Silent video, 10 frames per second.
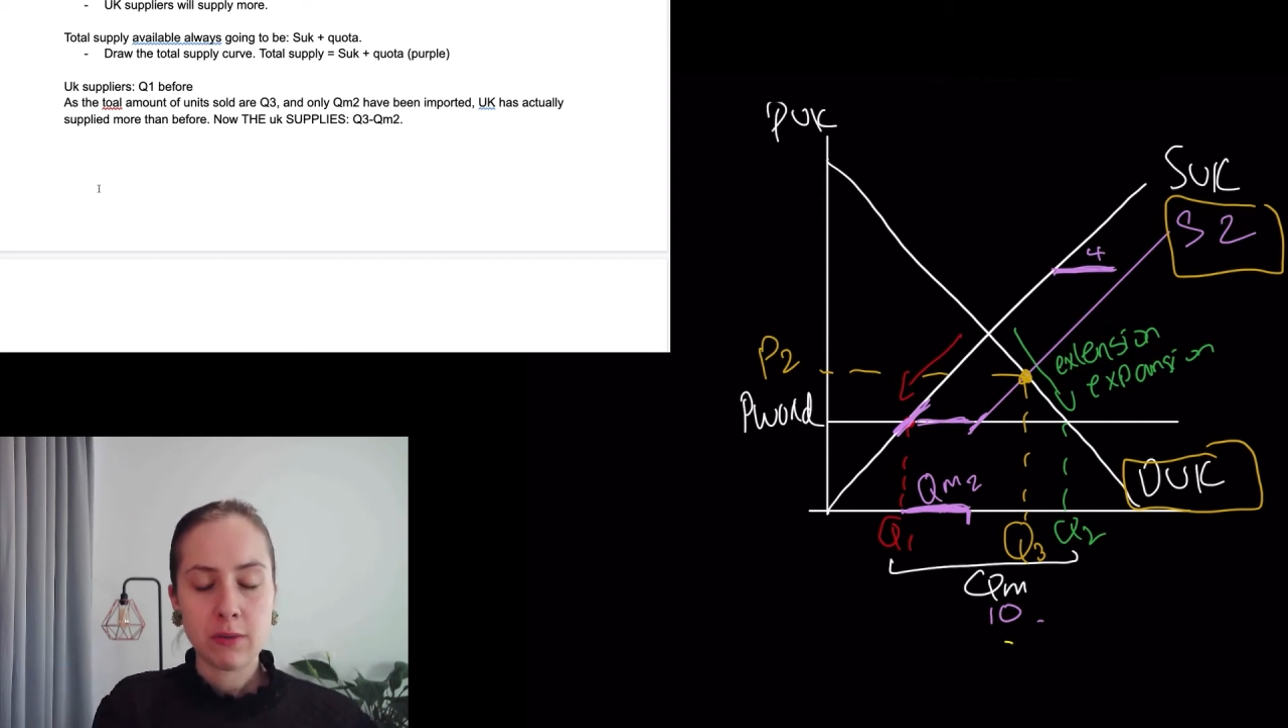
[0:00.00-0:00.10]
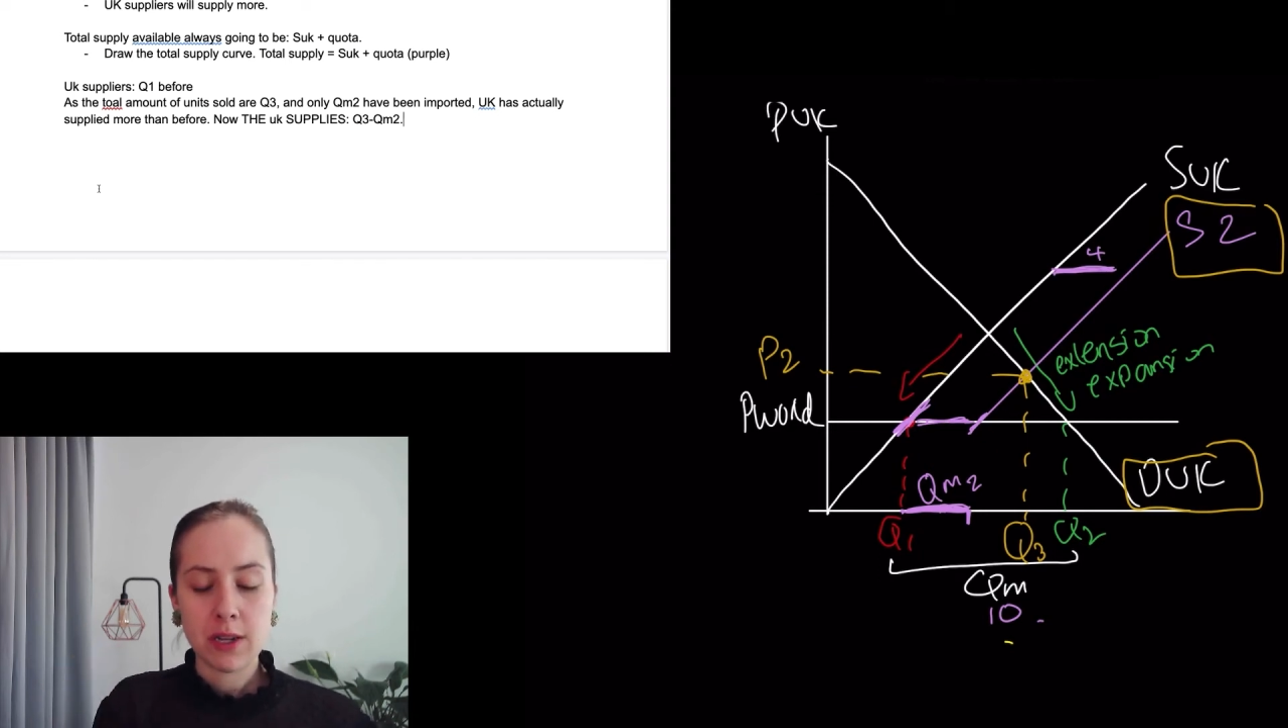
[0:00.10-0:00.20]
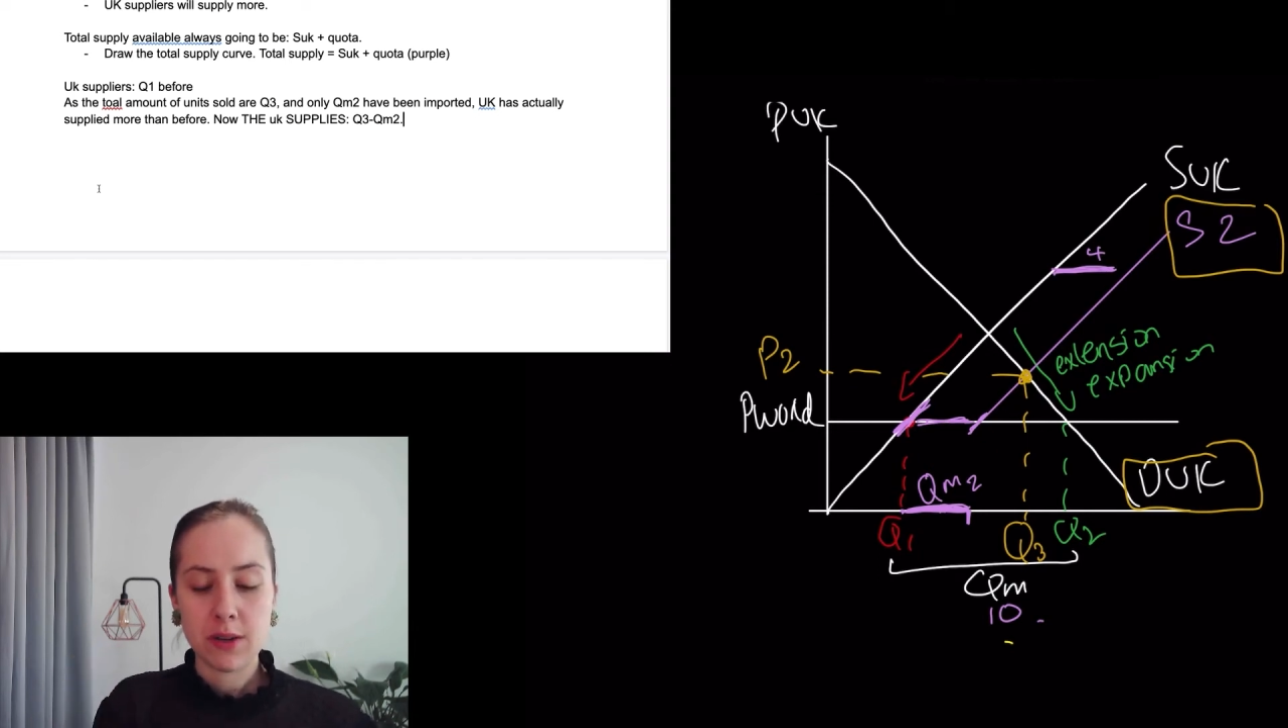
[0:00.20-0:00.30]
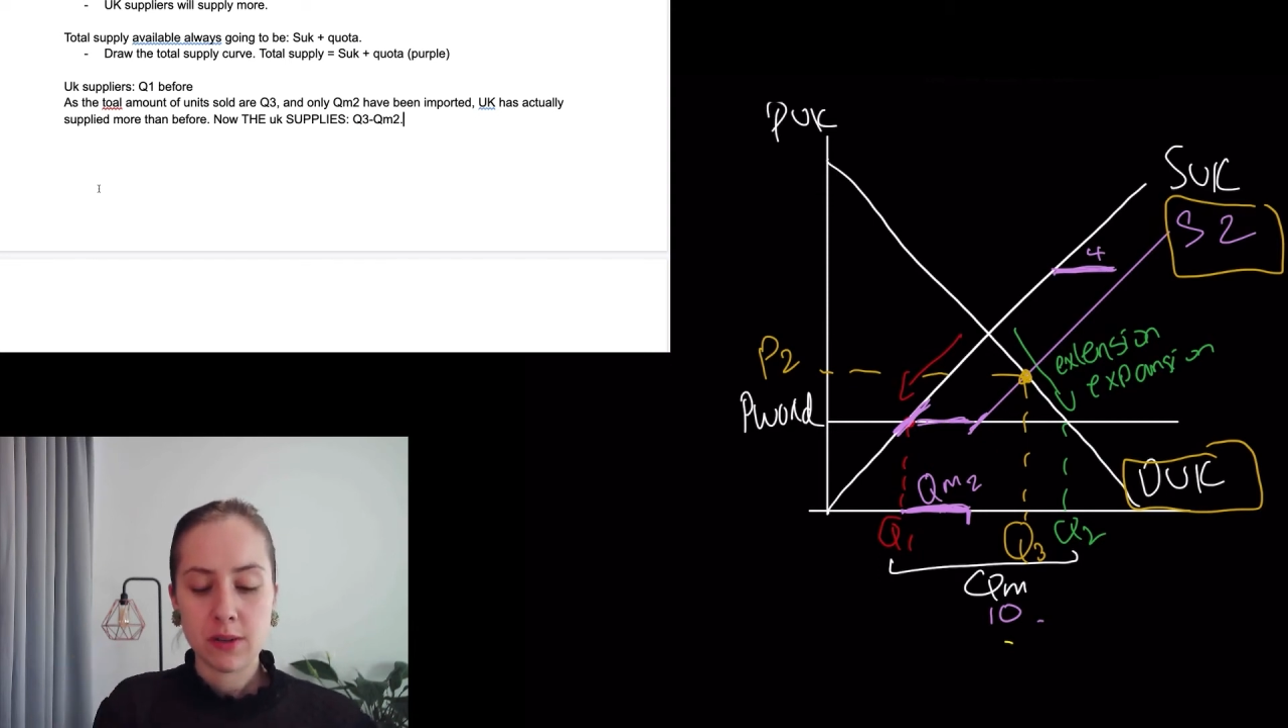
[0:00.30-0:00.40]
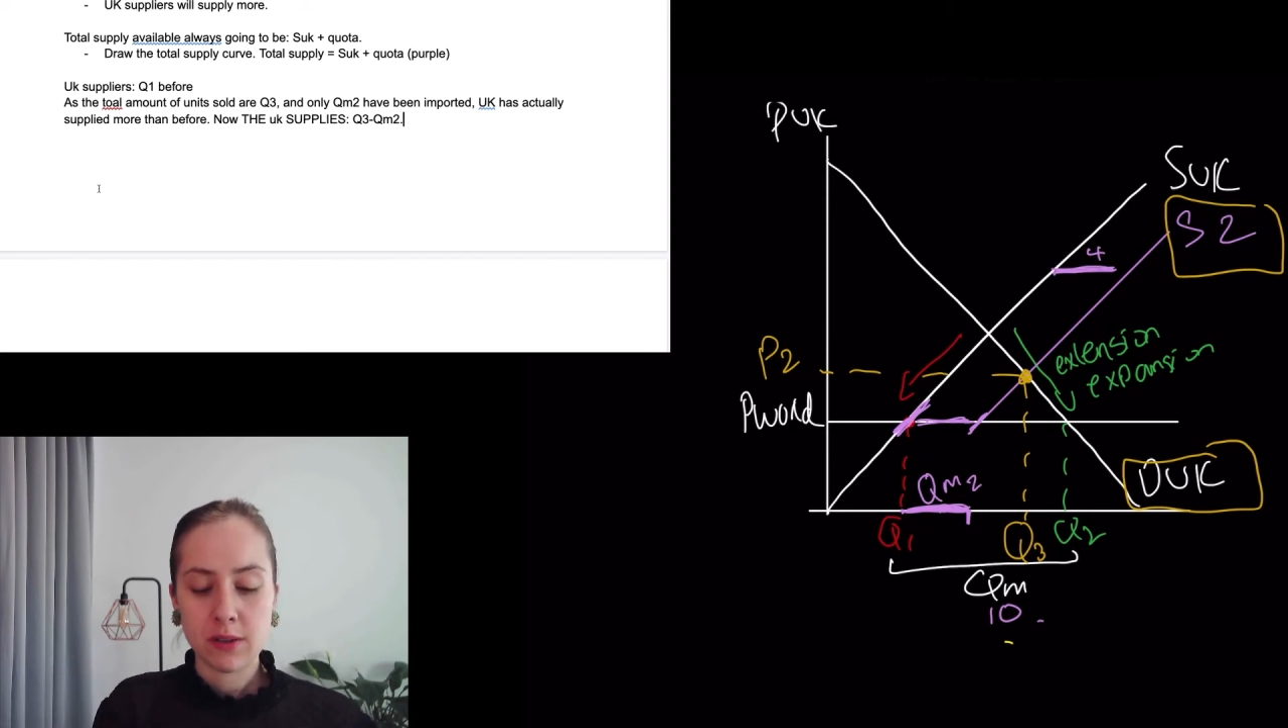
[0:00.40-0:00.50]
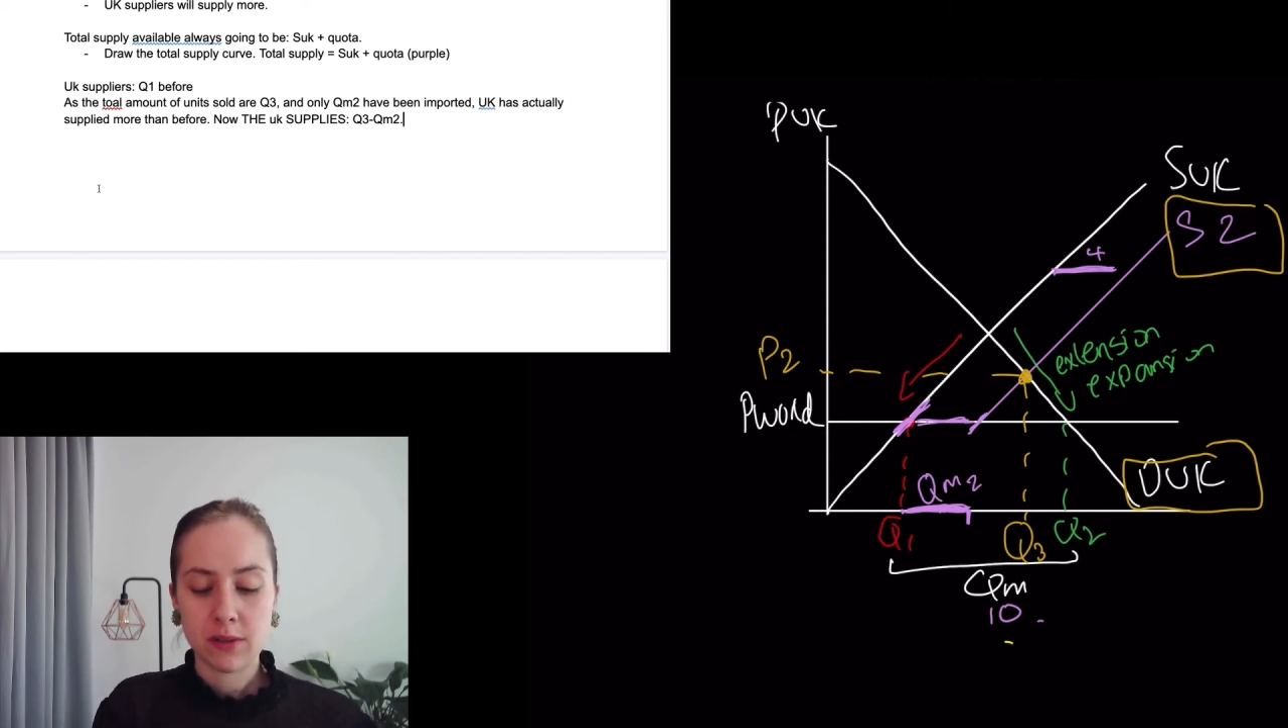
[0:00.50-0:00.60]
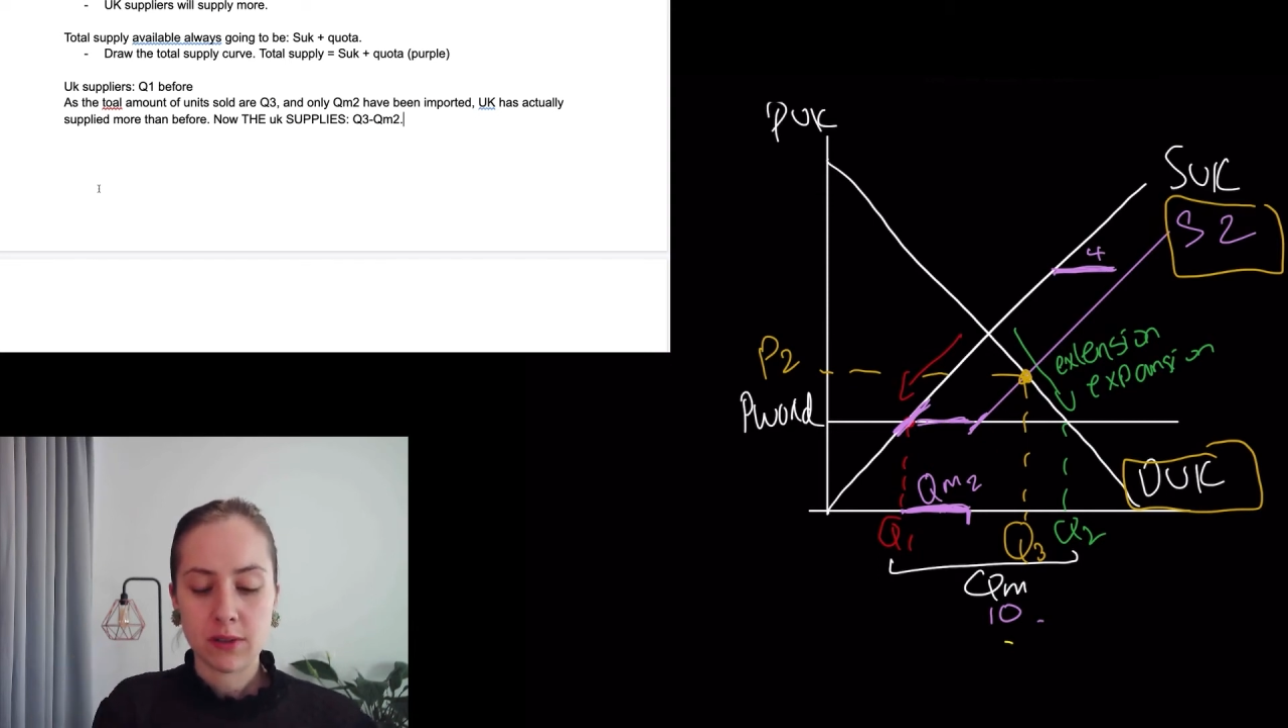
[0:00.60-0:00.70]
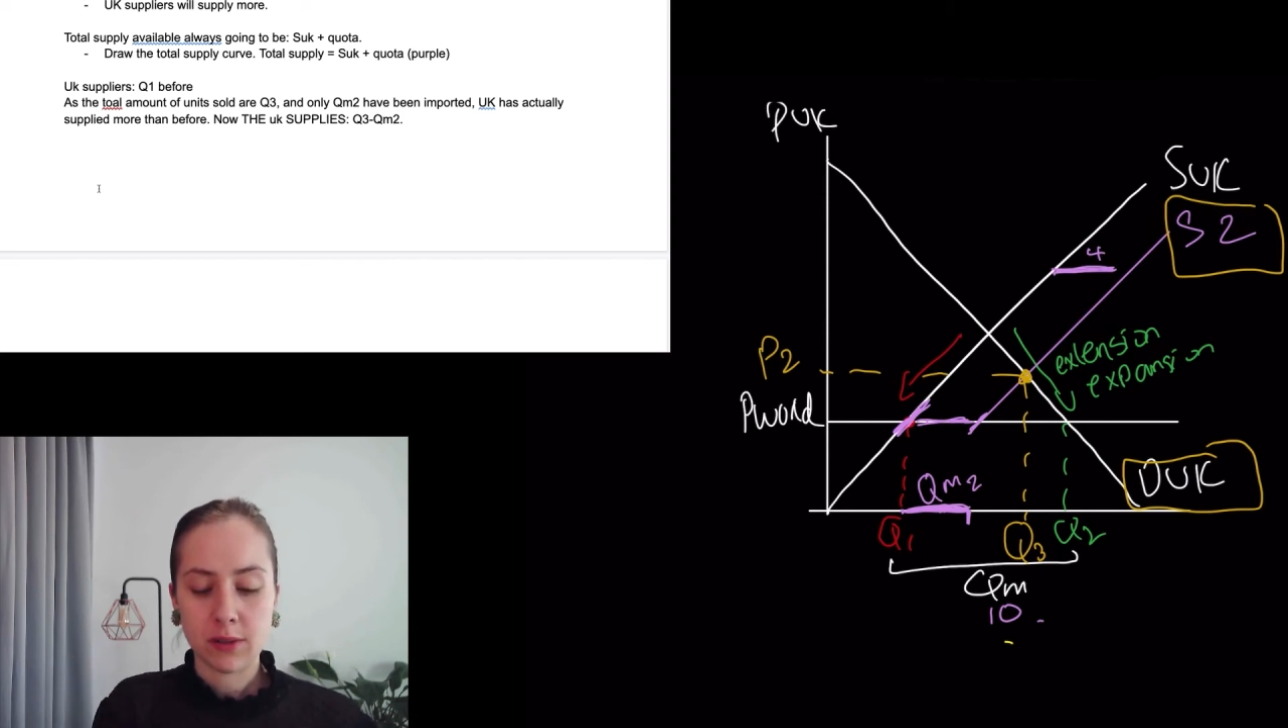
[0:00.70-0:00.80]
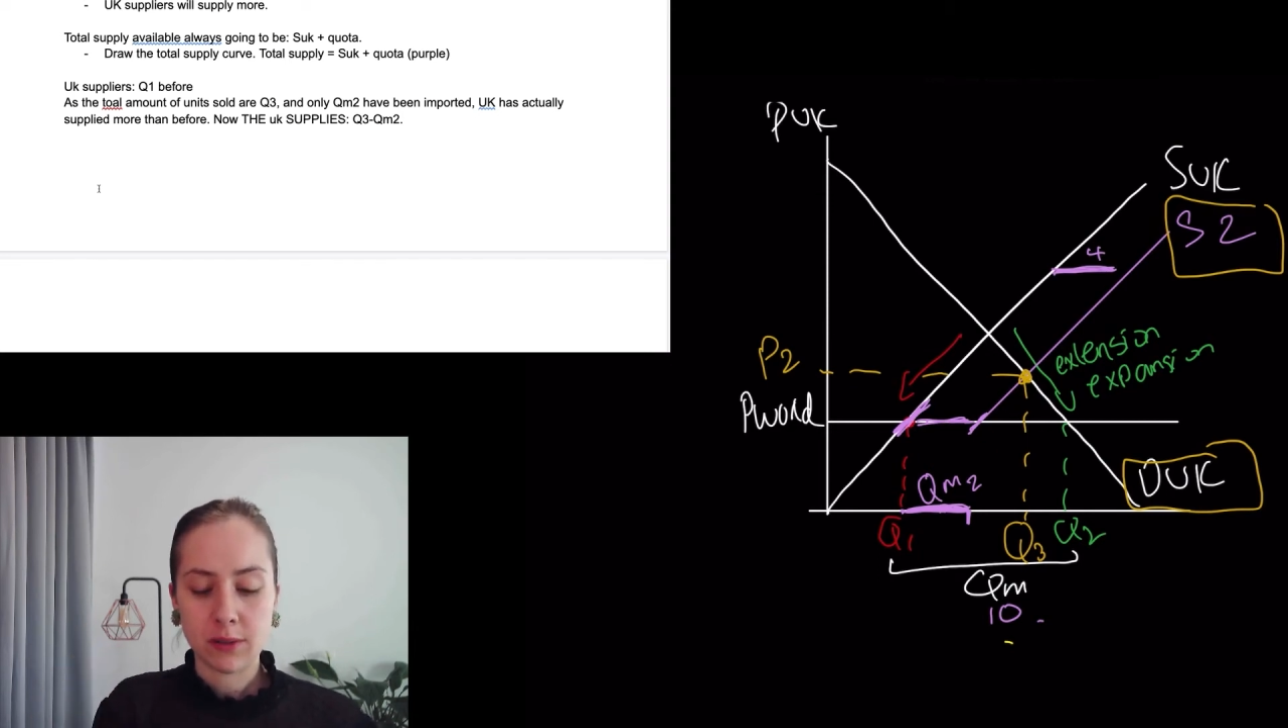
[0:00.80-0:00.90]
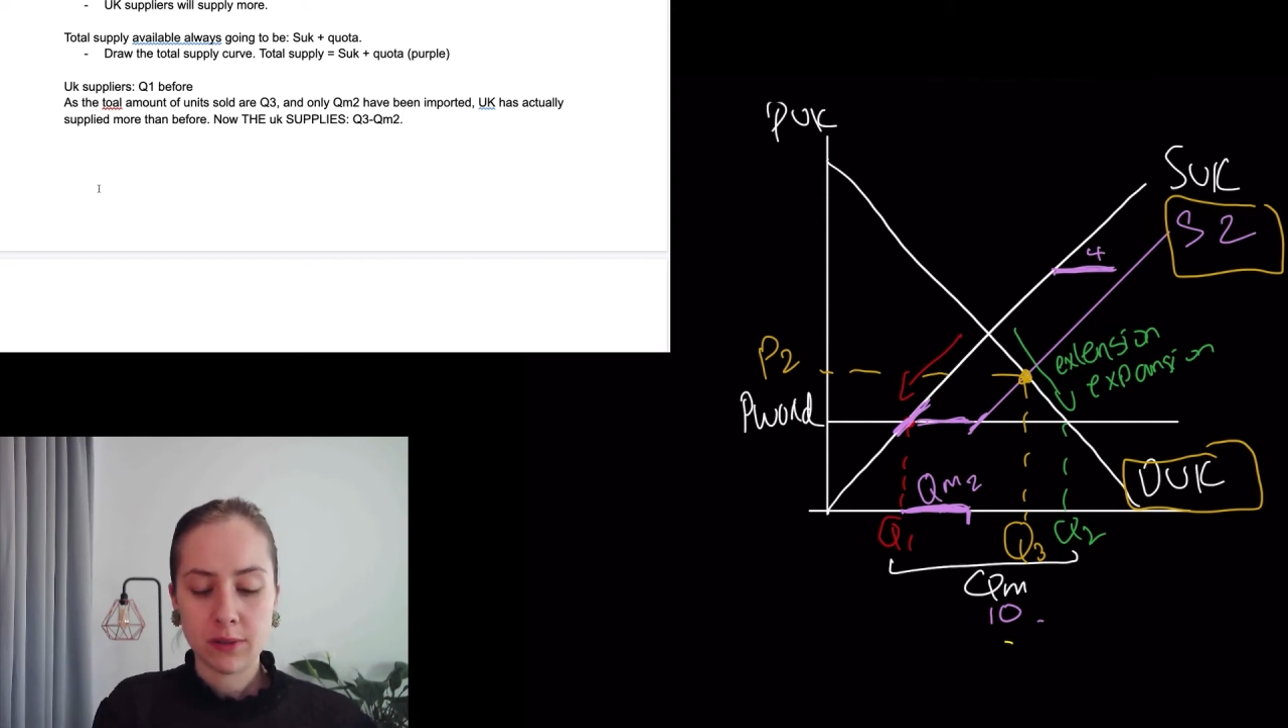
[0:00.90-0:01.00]
units
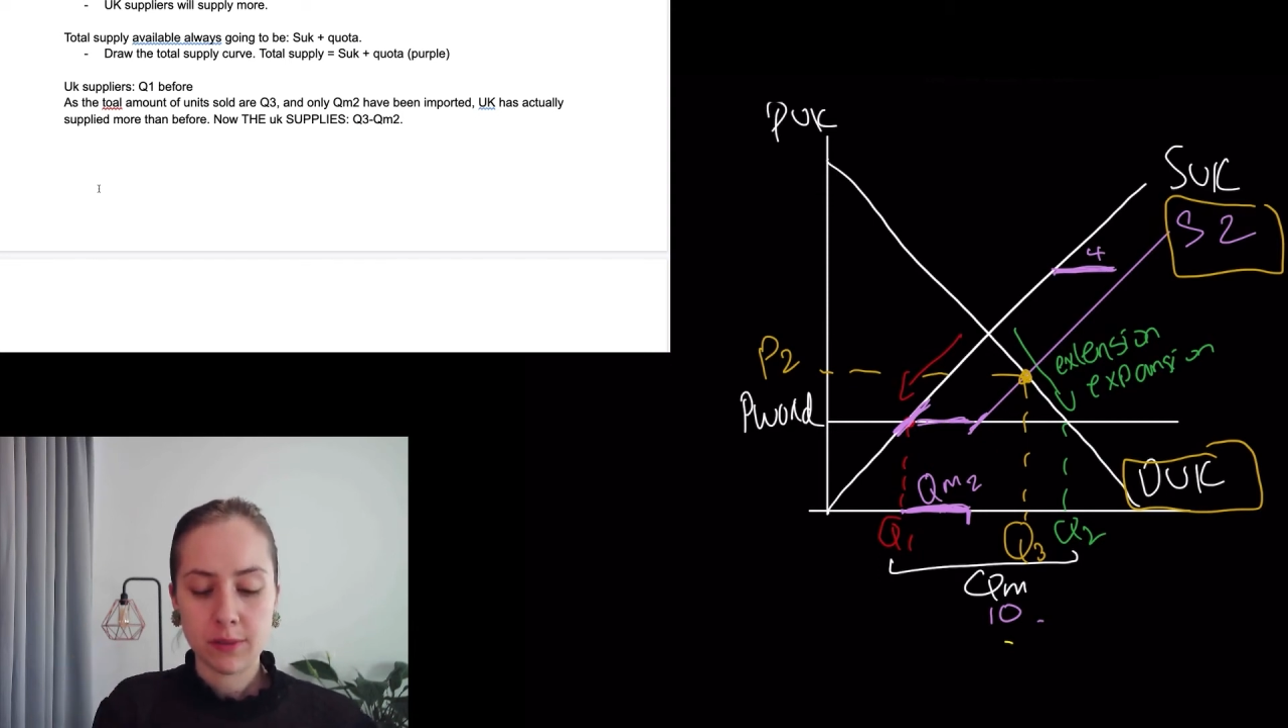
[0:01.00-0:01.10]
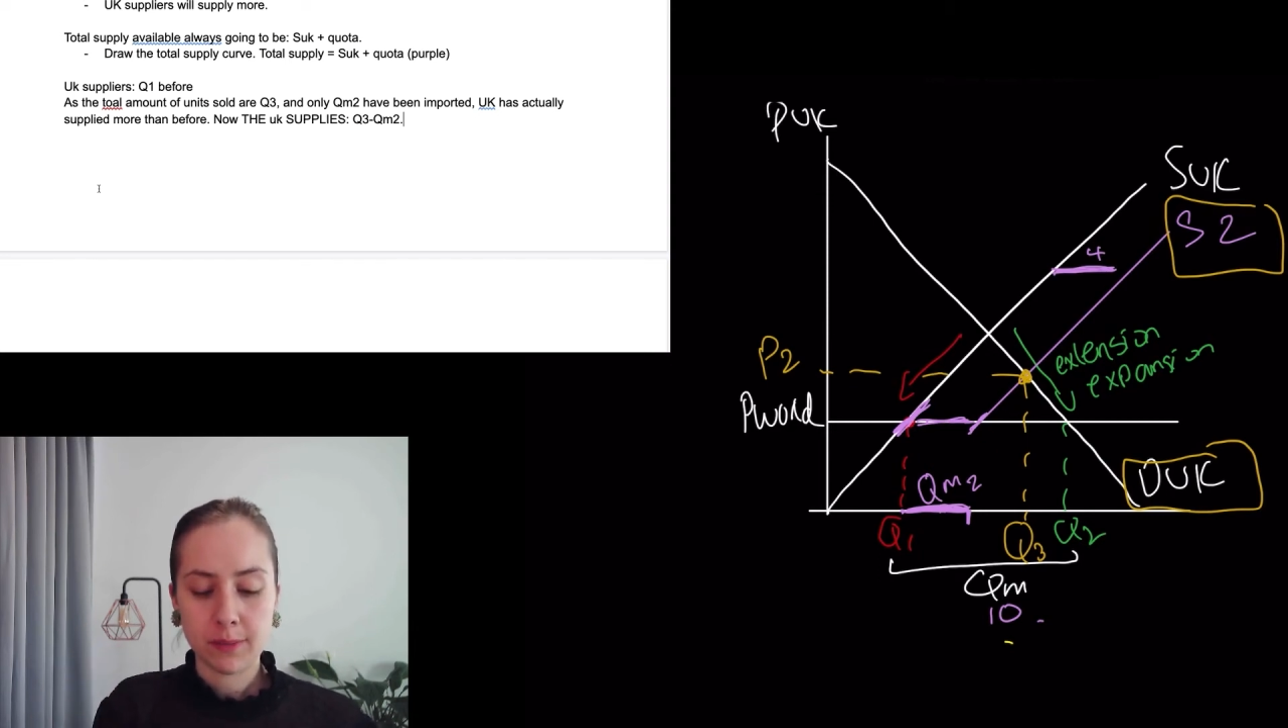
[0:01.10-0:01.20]
sold,